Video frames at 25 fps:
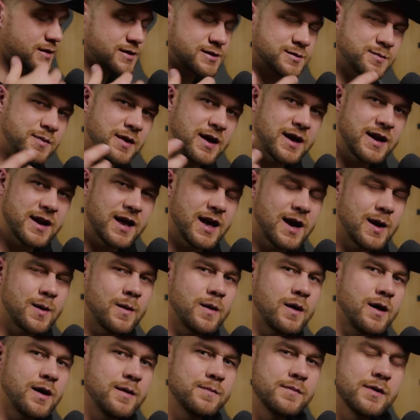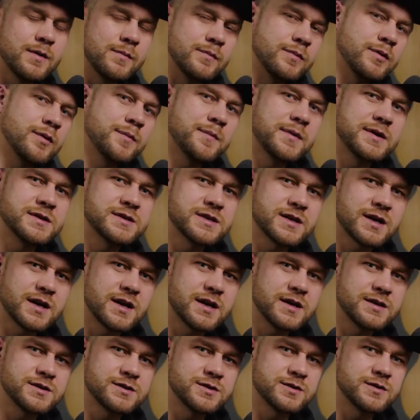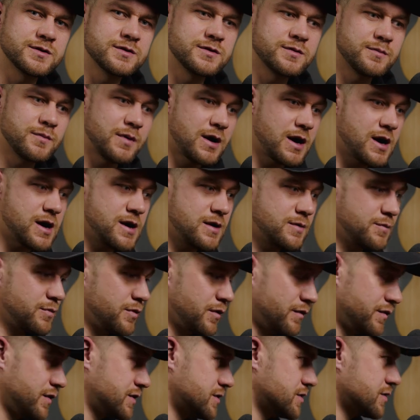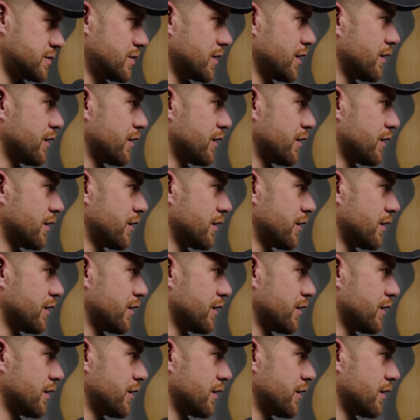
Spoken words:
explain how I'm implementing it into my professional